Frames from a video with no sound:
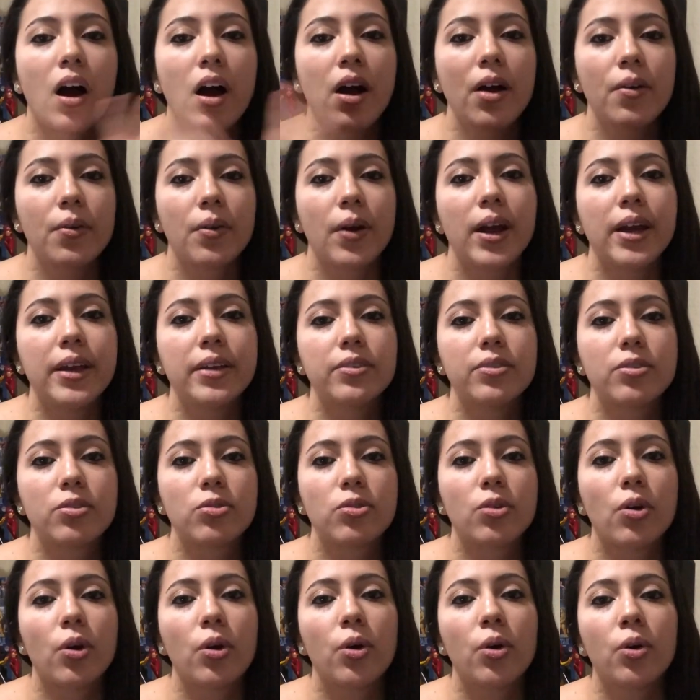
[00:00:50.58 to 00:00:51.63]
Alright,
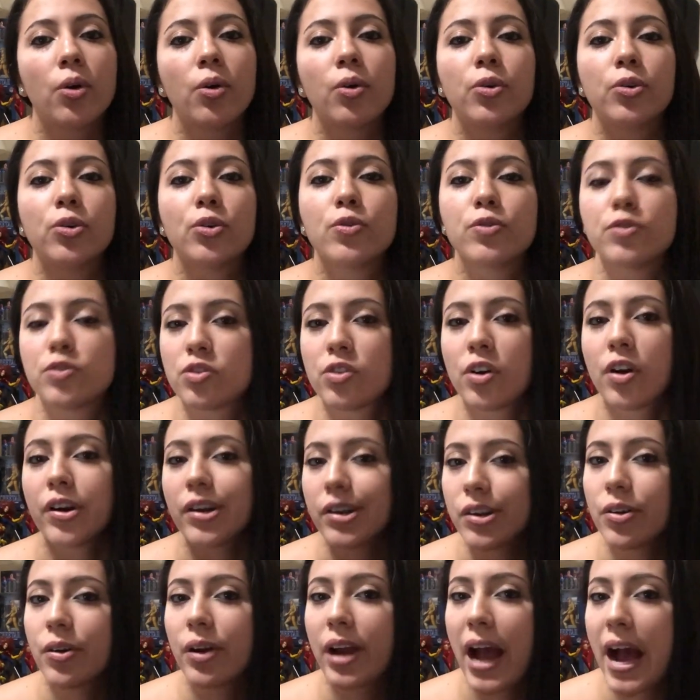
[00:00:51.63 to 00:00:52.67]
so you've started
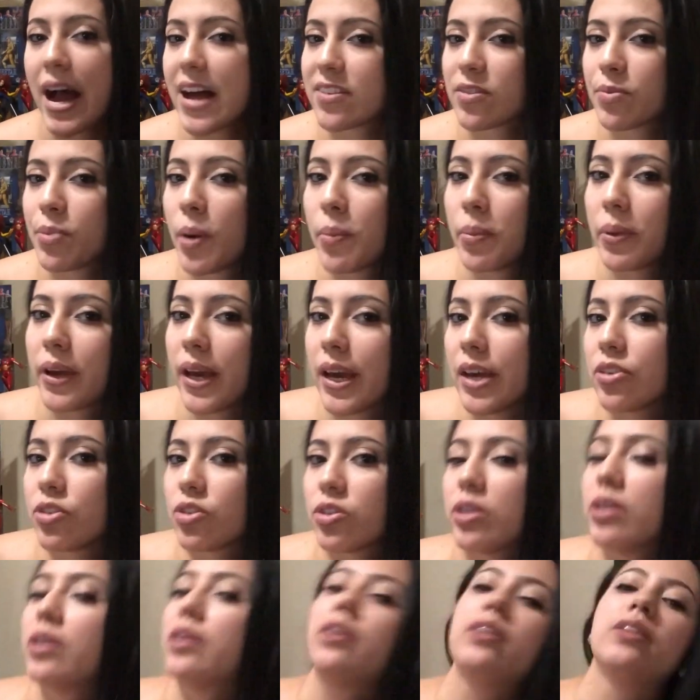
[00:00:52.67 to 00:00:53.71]
your CASP
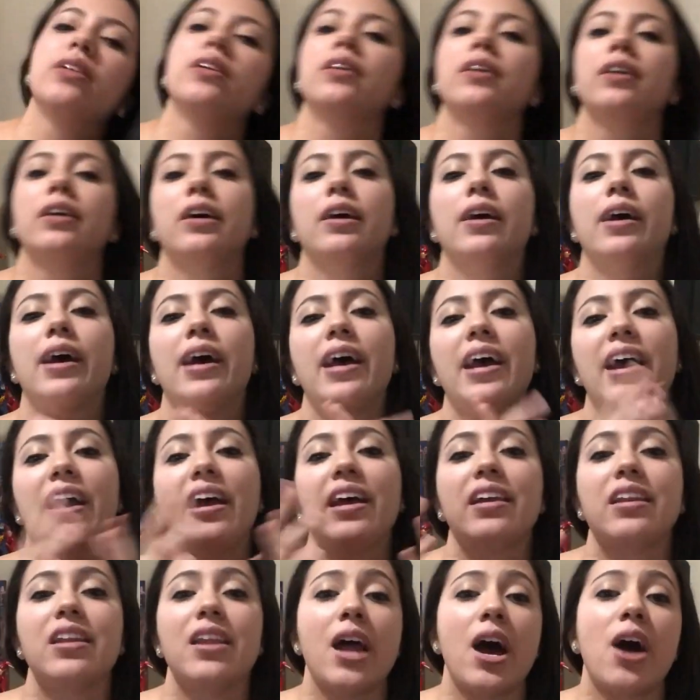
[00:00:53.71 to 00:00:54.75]
application
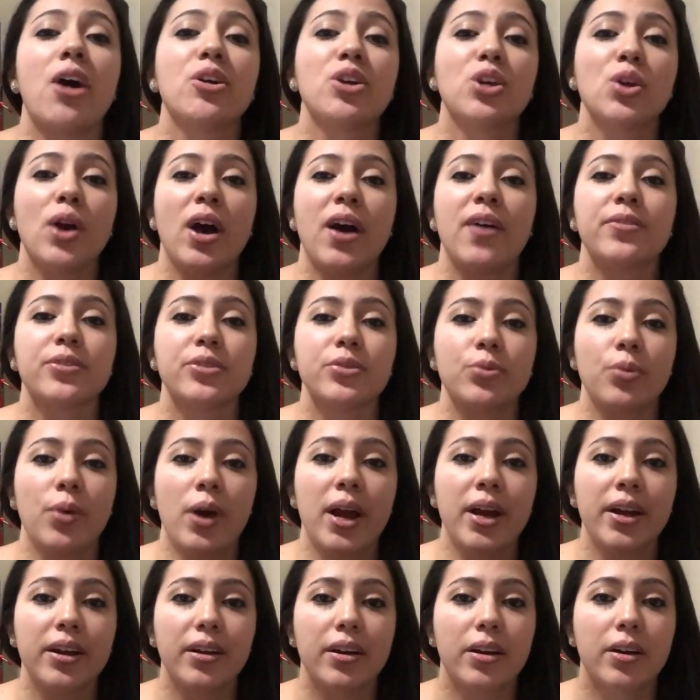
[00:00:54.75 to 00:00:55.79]
and now you have to
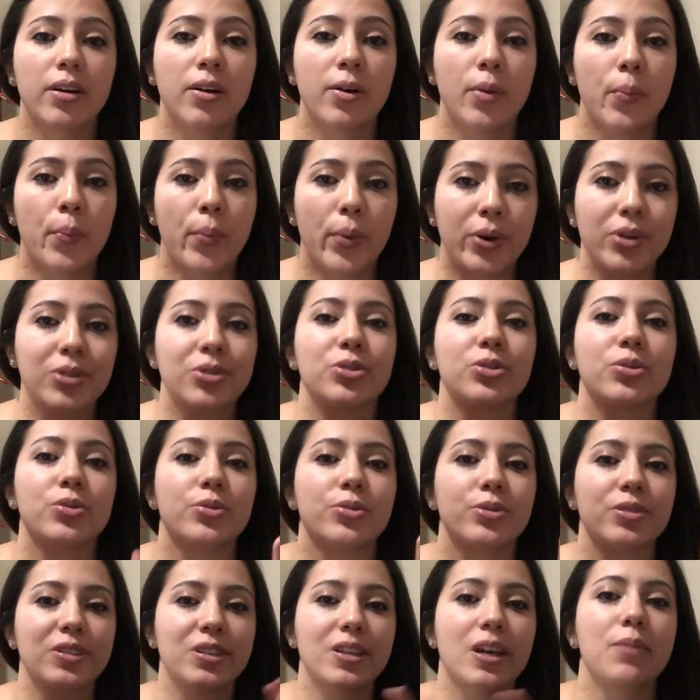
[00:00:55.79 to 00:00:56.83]
write a personal
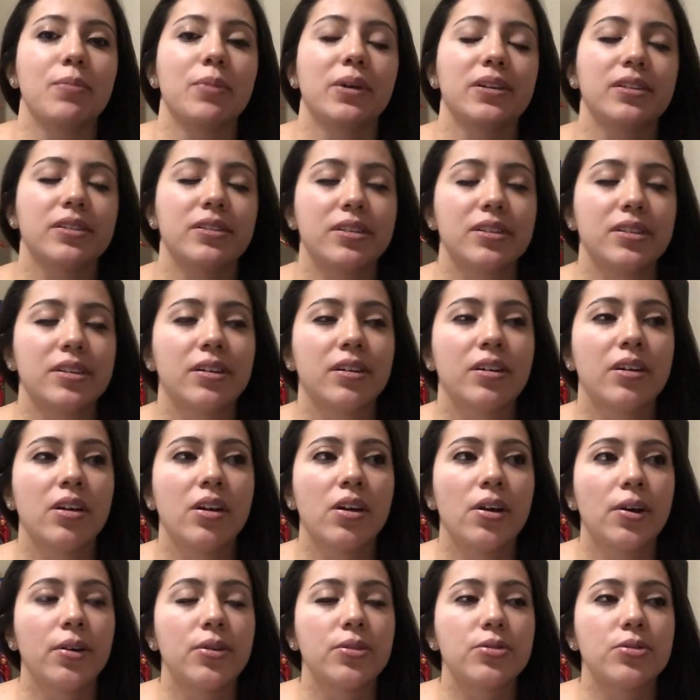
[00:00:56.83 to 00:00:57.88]
statement.
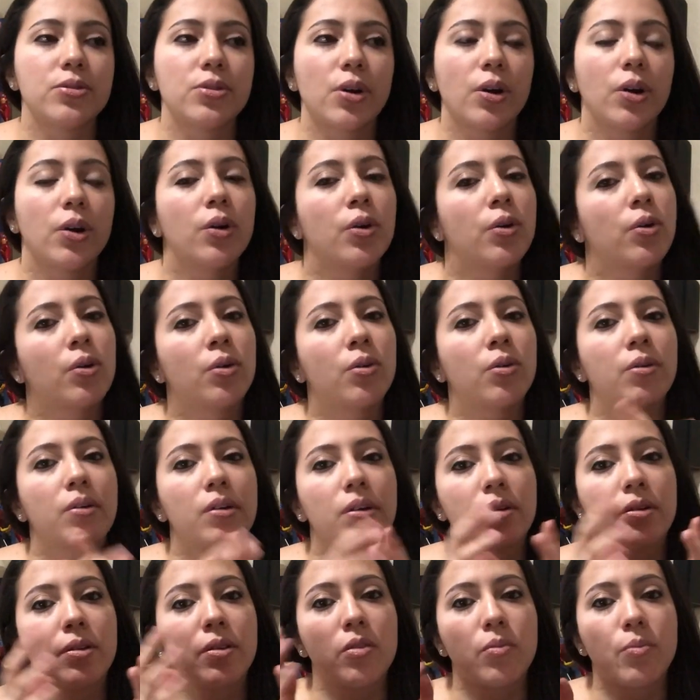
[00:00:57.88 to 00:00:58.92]
So
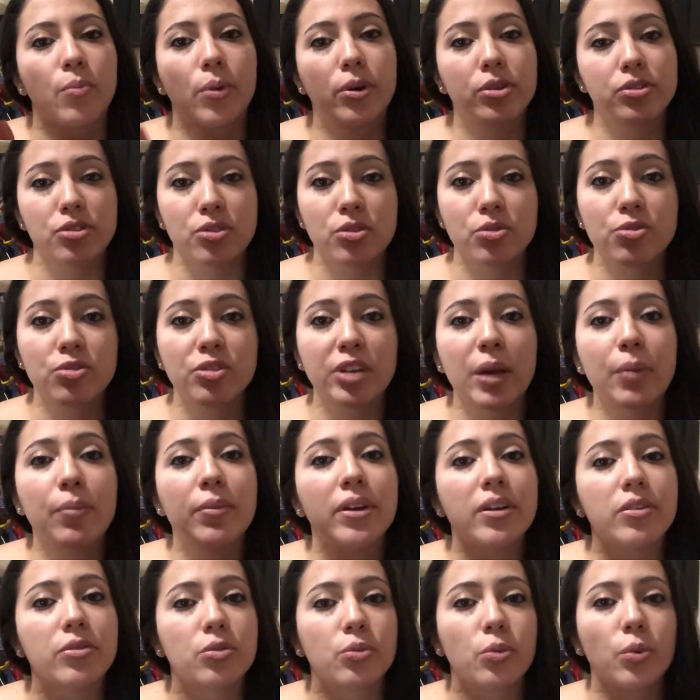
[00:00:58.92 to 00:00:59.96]
personal
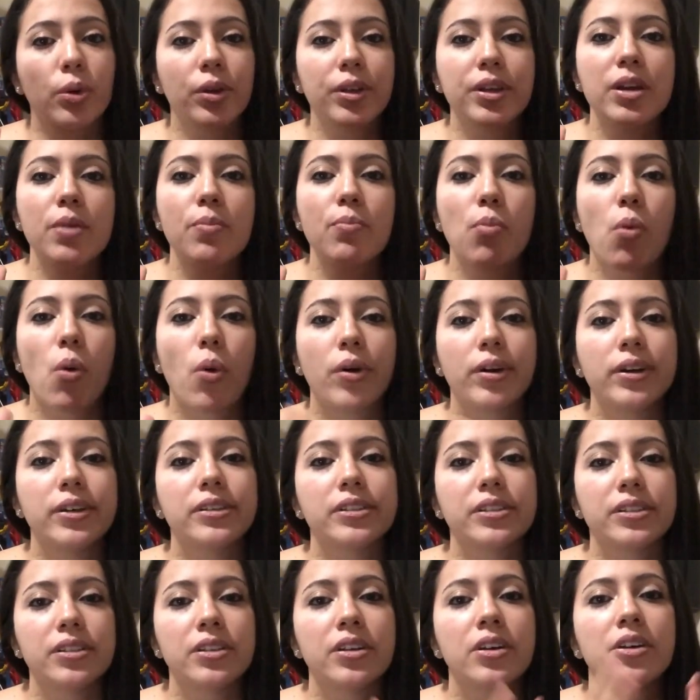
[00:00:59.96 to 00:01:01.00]
statement is really
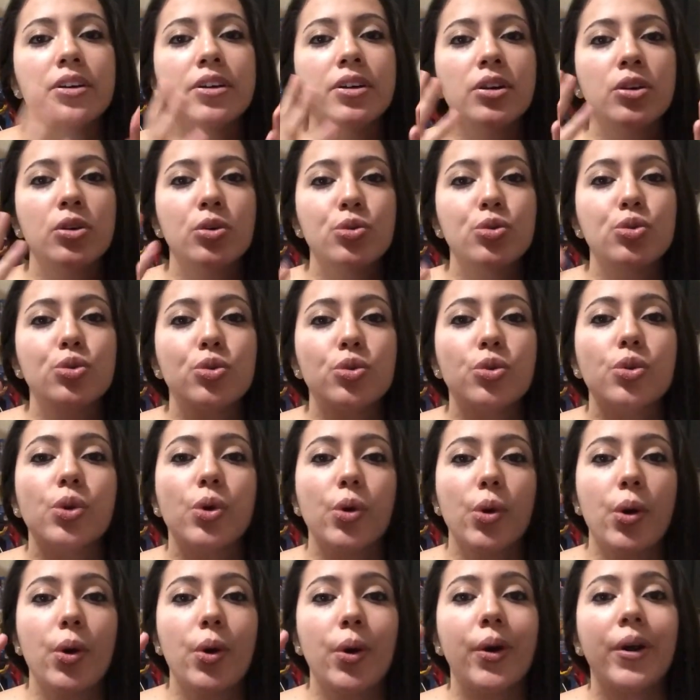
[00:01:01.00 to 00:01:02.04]
important to
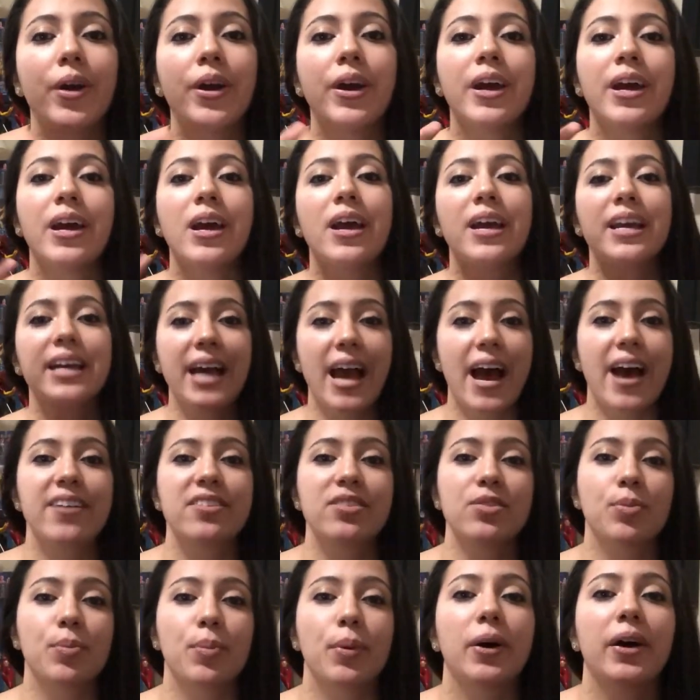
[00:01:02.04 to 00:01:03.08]
your
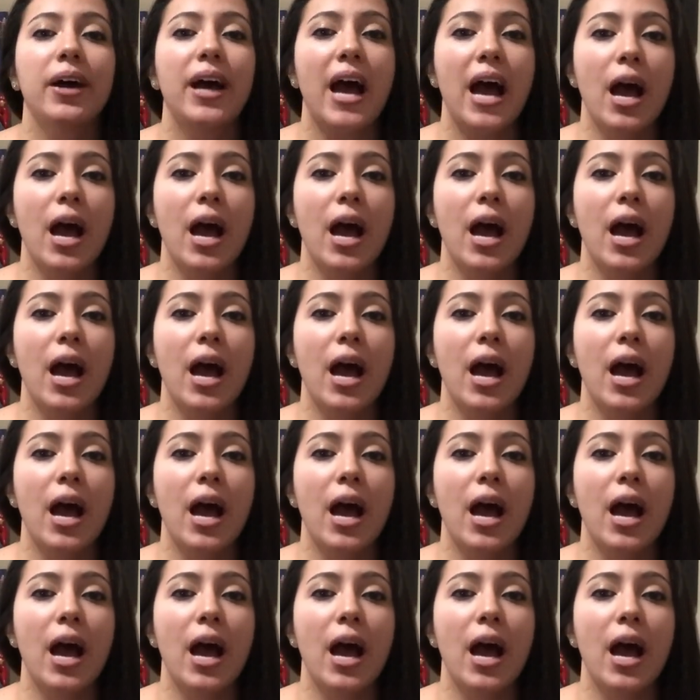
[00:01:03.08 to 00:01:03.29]
CASPA